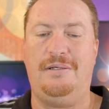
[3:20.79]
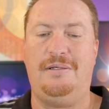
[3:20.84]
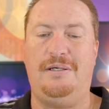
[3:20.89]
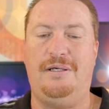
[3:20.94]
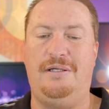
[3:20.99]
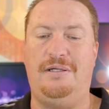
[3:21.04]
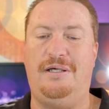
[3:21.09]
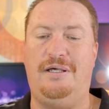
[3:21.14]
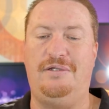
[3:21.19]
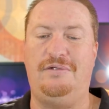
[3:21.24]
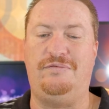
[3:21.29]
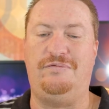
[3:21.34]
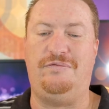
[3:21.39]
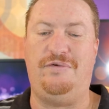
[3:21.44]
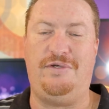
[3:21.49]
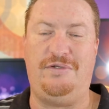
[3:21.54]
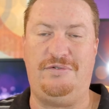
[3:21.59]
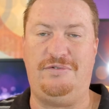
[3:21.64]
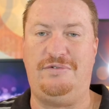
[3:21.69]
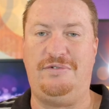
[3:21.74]
It has
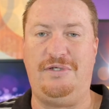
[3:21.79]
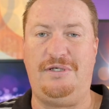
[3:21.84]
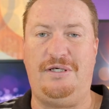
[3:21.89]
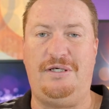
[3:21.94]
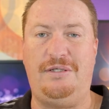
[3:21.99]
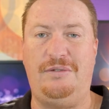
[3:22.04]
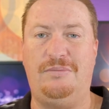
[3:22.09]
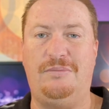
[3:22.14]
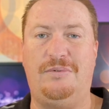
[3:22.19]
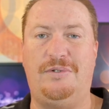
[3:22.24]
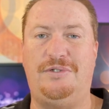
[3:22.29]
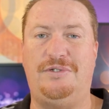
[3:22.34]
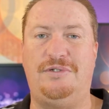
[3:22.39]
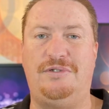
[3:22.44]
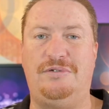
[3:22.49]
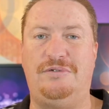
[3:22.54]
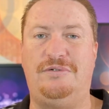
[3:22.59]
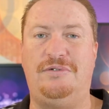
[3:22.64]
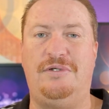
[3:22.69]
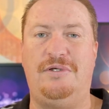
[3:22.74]
VC, which
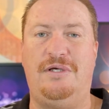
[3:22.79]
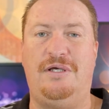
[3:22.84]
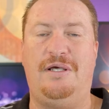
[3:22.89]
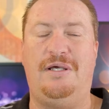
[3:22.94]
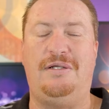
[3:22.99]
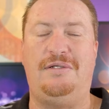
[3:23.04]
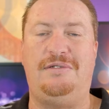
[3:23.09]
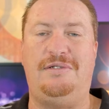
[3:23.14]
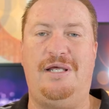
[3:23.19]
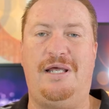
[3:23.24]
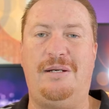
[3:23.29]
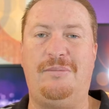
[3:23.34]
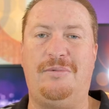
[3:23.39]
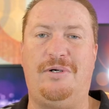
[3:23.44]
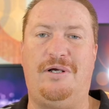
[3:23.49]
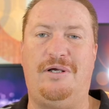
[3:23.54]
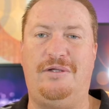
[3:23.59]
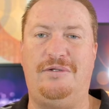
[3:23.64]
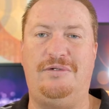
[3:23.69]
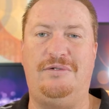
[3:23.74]
is
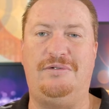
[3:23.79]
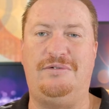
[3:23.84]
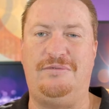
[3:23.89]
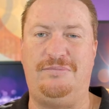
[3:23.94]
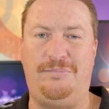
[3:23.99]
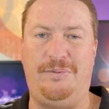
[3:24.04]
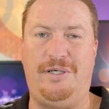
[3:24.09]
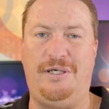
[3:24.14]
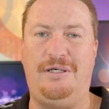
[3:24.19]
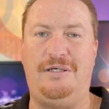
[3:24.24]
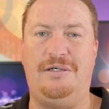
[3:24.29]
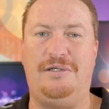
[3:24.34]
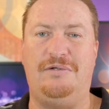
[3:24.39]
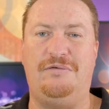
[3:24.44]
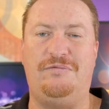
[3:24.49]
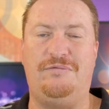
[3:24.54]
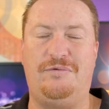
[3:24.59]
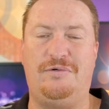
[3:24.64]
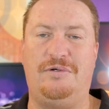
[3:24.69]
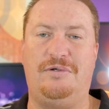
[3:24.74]
Tamron speak
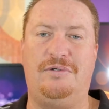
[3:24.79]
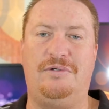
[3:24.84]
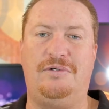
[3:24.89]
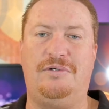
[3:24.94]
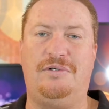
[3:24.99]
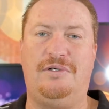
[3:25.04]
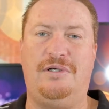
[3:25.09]
for